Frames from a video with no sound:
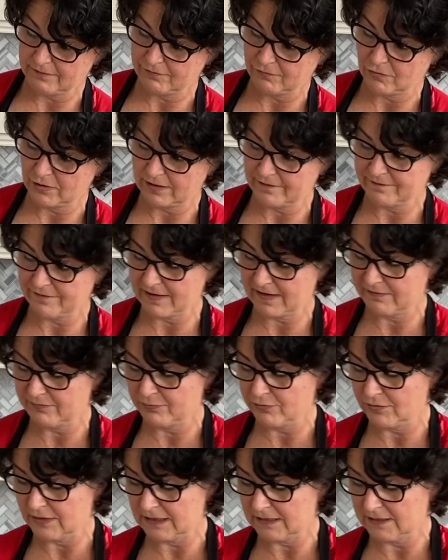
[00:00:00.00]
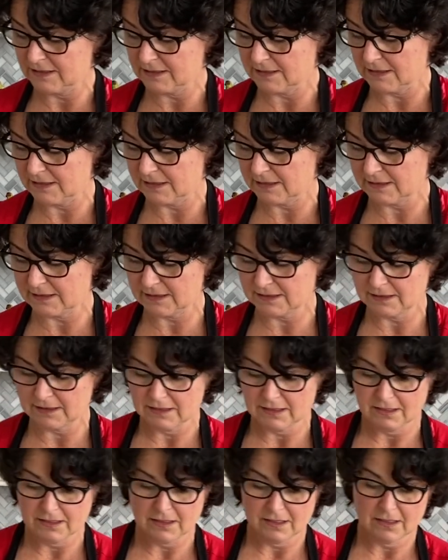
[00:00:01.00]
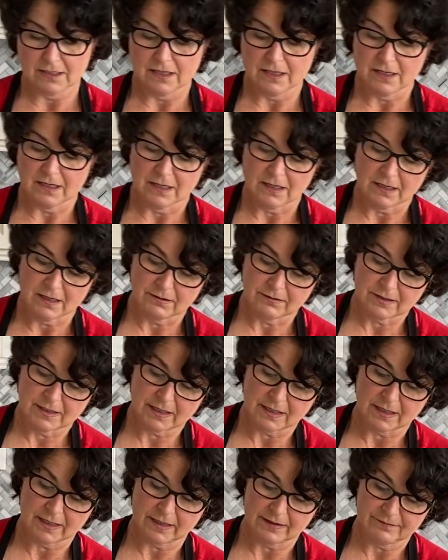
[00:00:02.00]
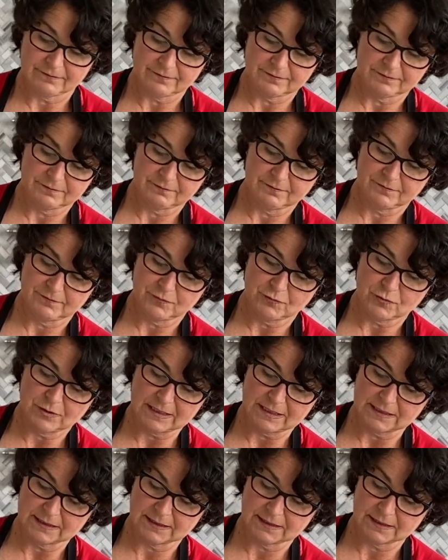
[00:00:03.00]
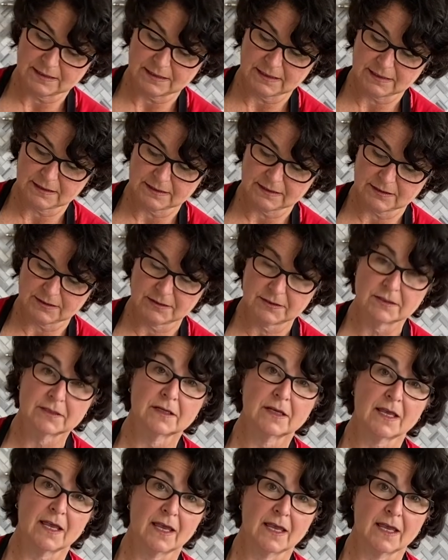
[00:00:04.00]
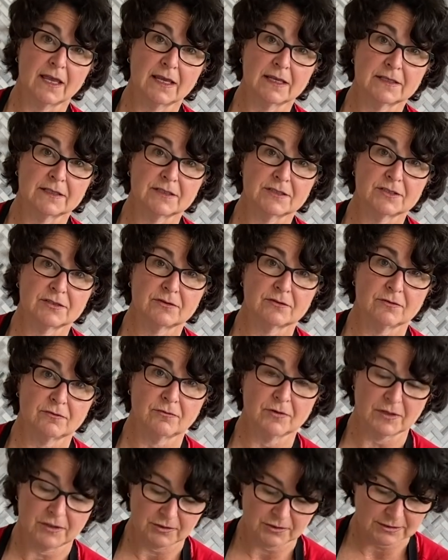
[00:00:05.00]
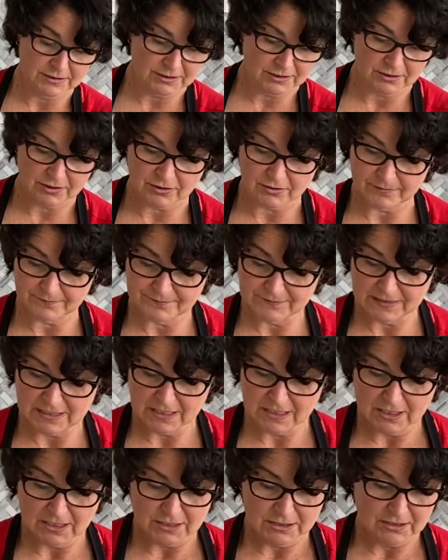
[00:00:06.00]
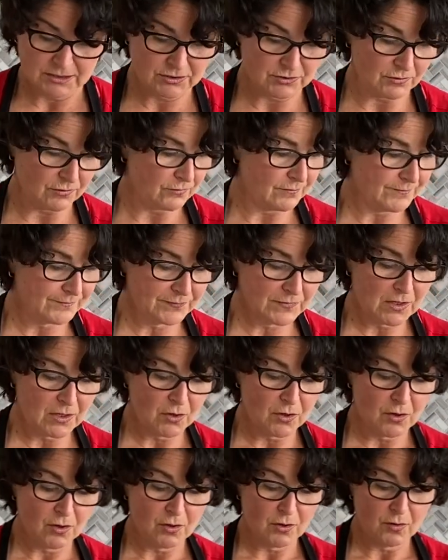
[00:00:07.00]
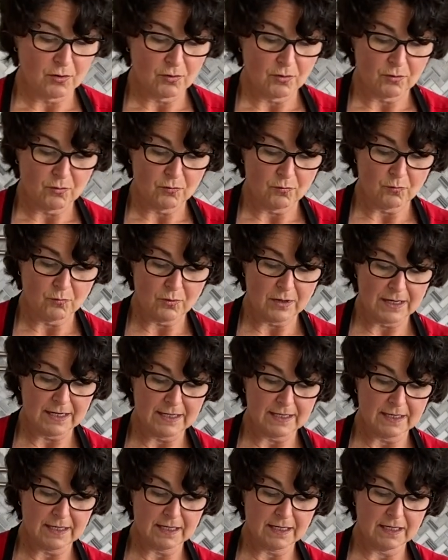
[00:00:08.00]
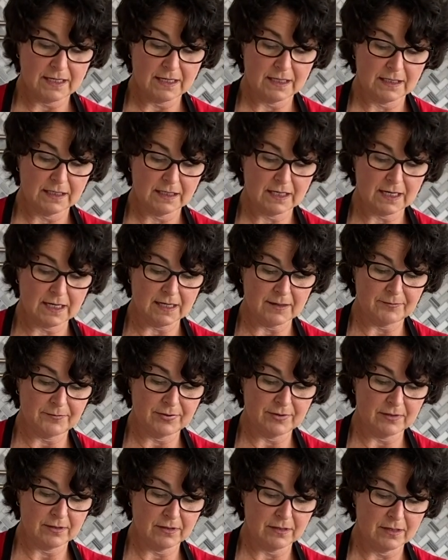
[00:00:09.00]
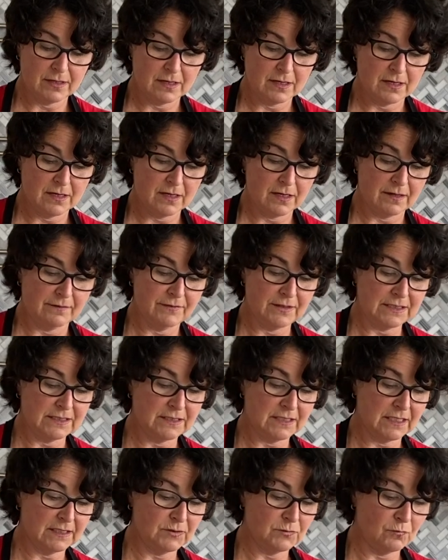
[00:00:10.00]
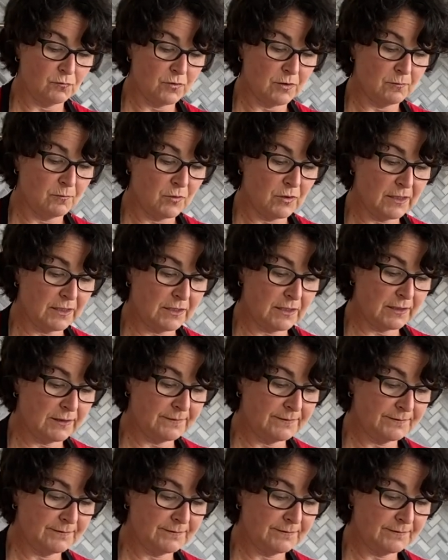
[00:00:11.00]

45.6. Okay, 46, and we're good to go. So 1 cup of this nice warm water.